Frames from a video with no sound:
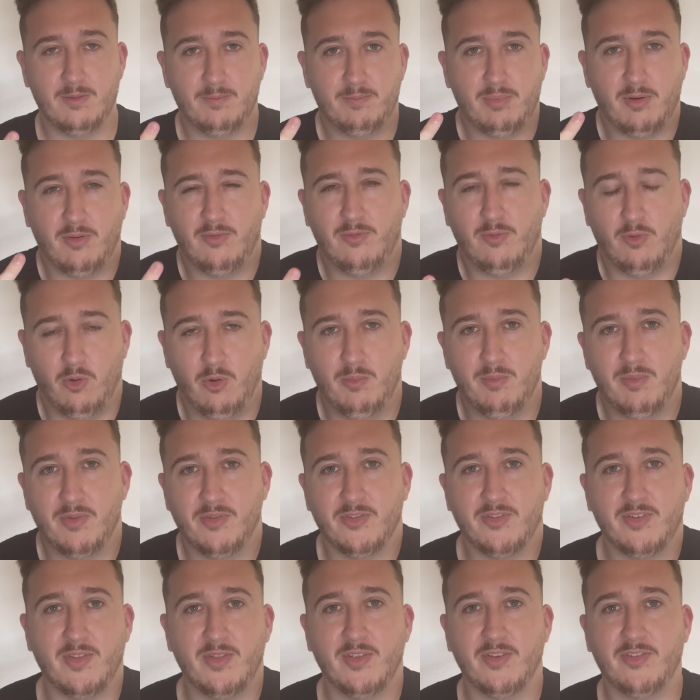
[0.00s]

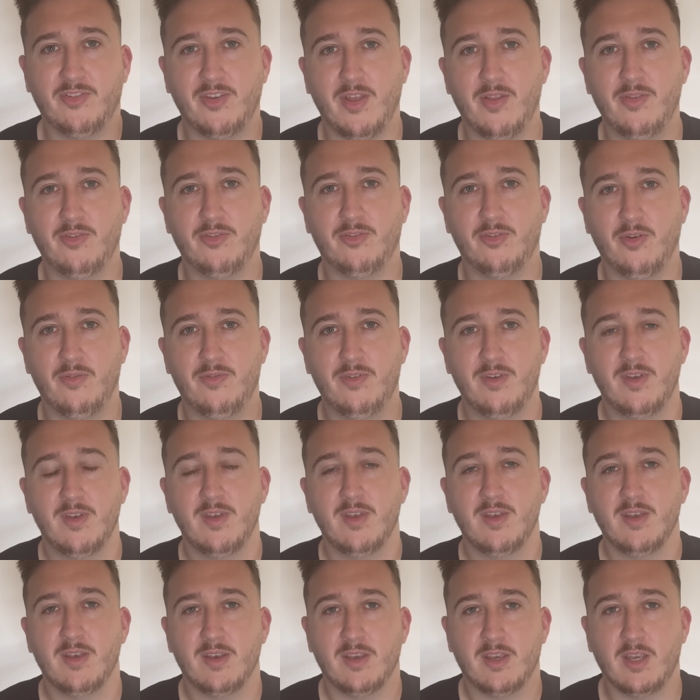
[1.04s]
performance in the sense of,